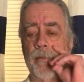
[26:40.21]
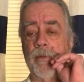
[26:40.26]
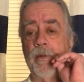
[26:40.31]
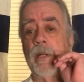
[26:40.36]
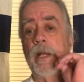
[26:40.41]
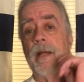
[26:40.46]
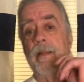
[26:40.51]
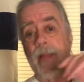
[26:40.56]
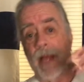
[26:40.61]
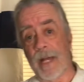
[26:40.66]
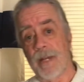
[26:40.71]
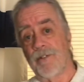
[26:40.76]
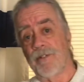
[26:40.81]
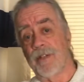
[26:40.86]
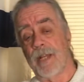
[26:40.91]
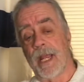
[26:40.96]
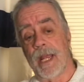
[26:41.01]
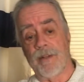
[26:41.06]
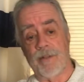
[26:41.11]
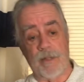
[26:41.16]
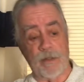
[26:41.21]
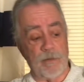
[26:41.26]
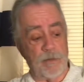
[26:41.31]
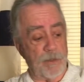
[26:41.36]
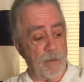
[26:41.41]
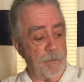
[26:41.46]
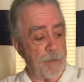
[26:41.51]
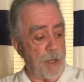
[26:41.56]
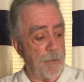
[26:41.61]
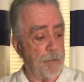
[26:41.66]
And they had a stage, and
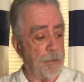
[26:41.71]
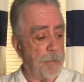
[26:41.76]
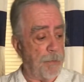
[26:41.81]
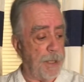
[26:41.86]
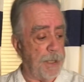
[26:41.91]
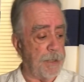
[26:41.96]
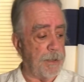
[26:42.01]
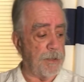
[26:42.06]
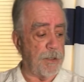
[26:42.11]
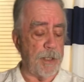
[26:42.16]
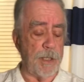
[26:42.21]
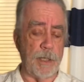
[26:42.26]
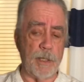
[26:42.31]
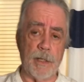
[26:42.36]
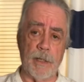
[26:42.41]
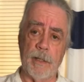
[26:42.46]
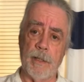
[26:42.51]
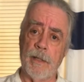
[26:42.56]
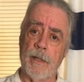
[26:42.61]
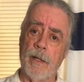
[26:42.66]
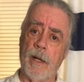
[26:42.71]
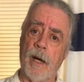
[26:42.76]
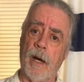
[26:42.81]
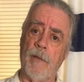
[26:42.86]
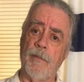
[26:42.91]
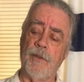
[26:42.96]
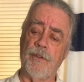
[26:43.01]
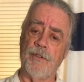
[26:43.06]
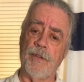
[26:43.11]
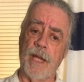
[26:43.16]
sometimes you played at the on
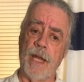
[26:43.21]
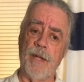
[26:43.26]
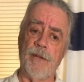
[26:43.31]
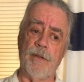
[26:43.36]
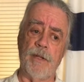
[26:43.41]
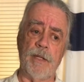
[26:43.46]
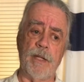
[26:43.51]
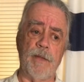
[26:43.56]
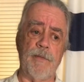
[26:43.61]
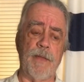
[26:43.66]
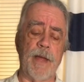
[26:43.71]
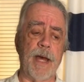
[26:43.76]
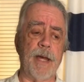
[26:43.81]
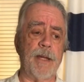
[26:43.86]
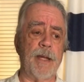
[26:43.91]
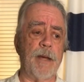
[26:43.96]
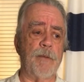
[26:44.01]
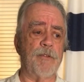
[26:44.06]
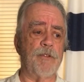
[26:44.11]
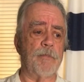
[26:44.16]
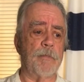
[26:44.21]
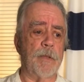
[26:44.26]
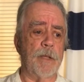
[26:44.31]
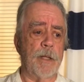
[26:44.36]
the stage and did that. That was,